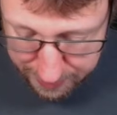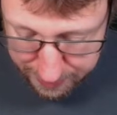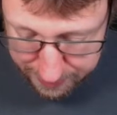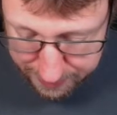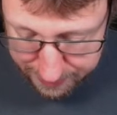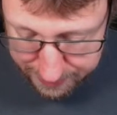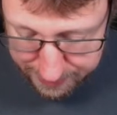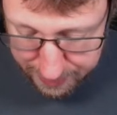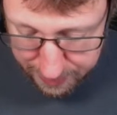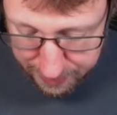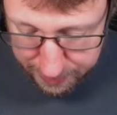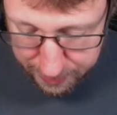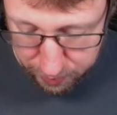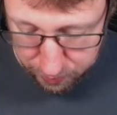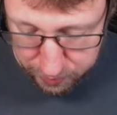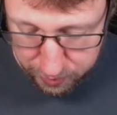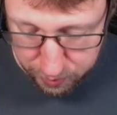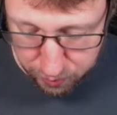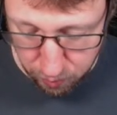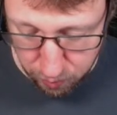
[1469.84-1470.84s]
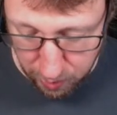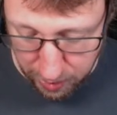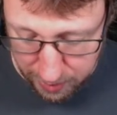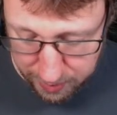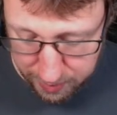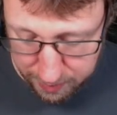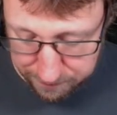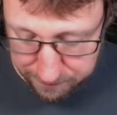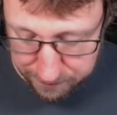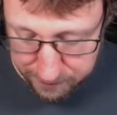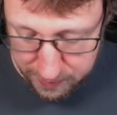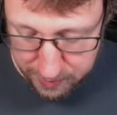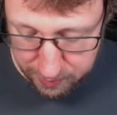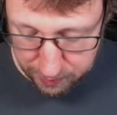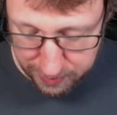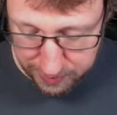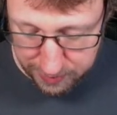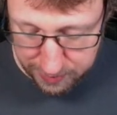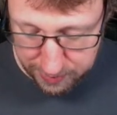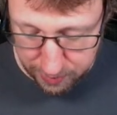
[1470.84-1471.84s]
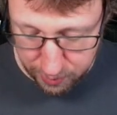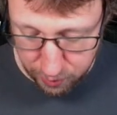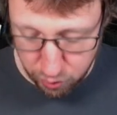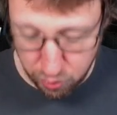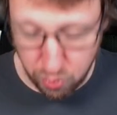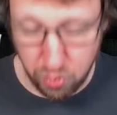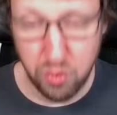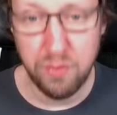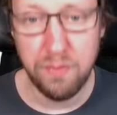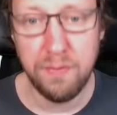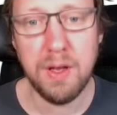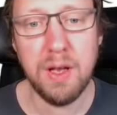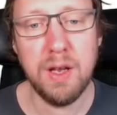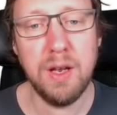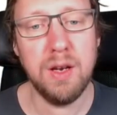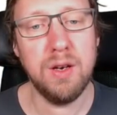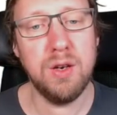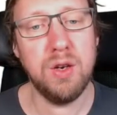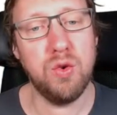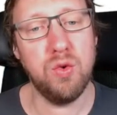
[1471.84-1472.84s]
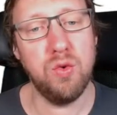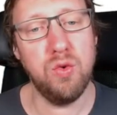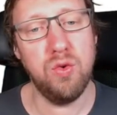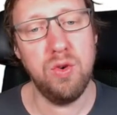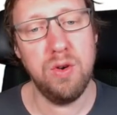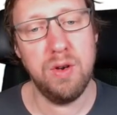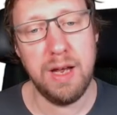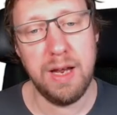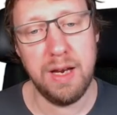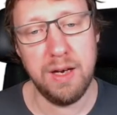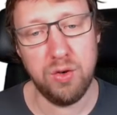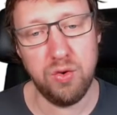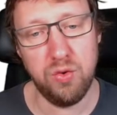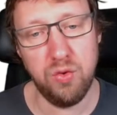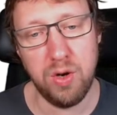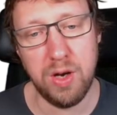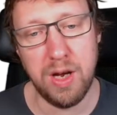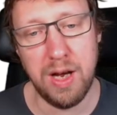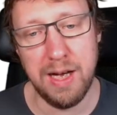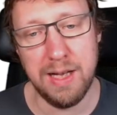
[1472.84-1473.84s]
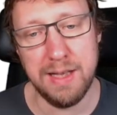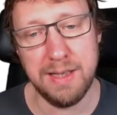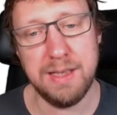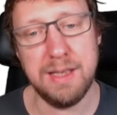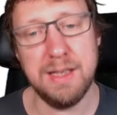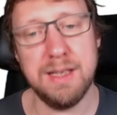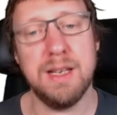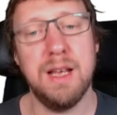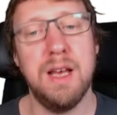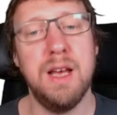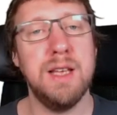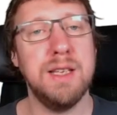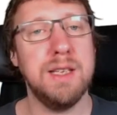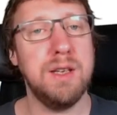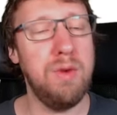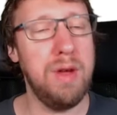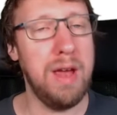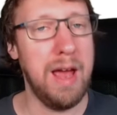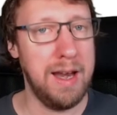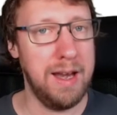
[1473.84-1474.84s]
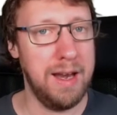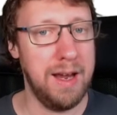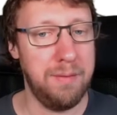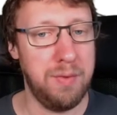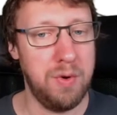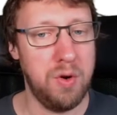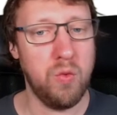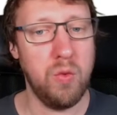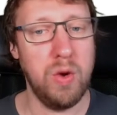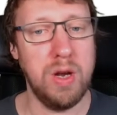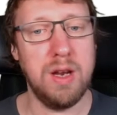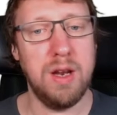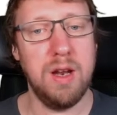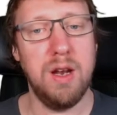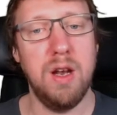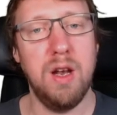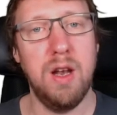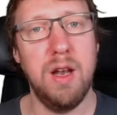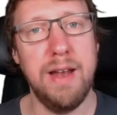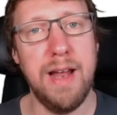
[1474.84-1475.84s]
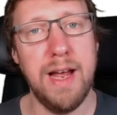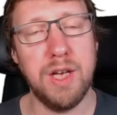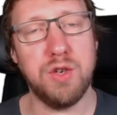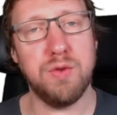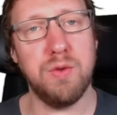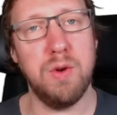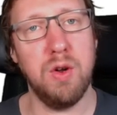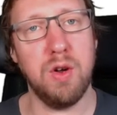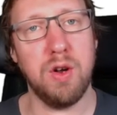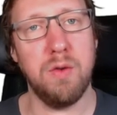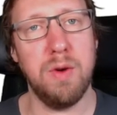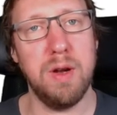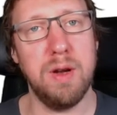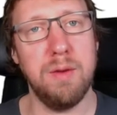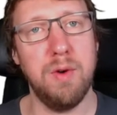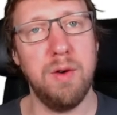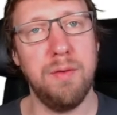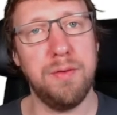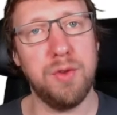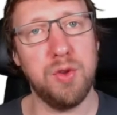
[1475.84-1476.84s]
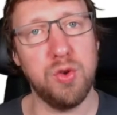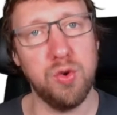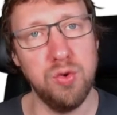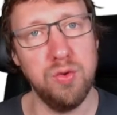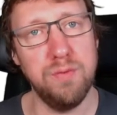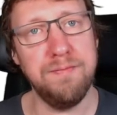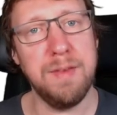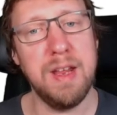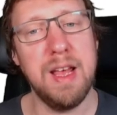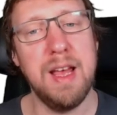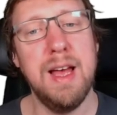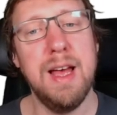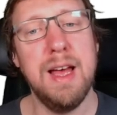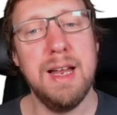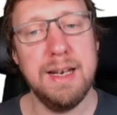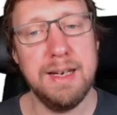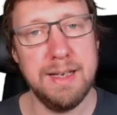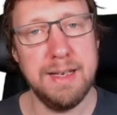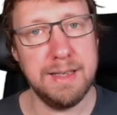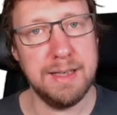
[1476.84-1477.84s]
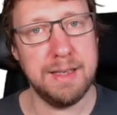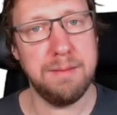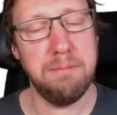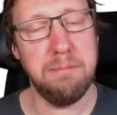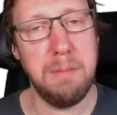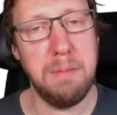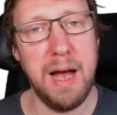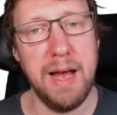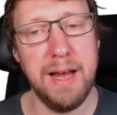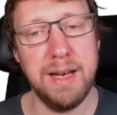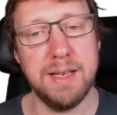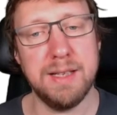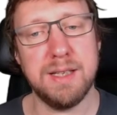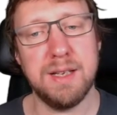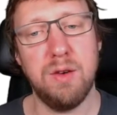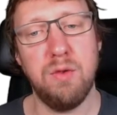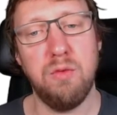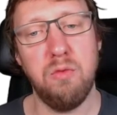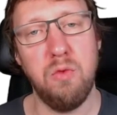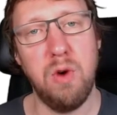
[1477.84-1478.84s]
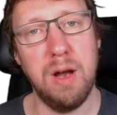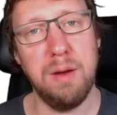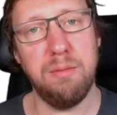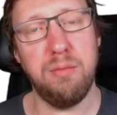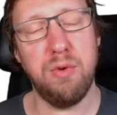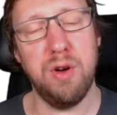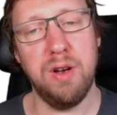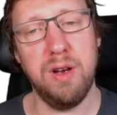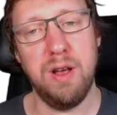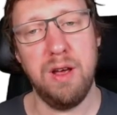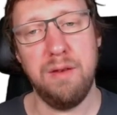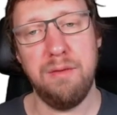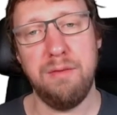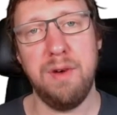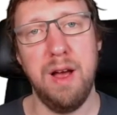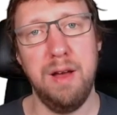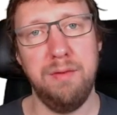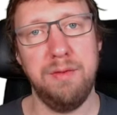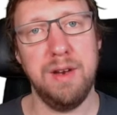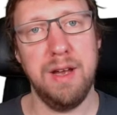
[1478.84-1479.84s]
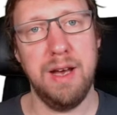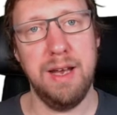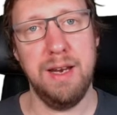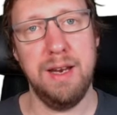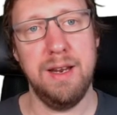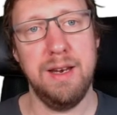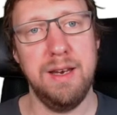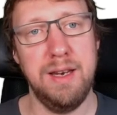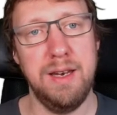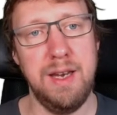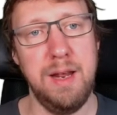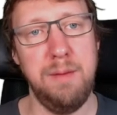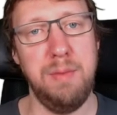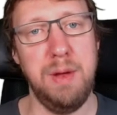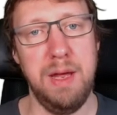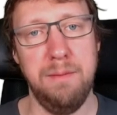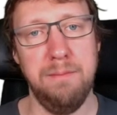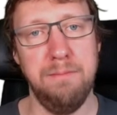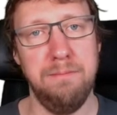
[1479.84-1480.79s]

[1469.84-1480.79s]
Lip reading: this guy goes to 1. So this is a 2, 2 and 2 cancels. So we end up with natural logarithm of 2. This is minus 1.59 dB.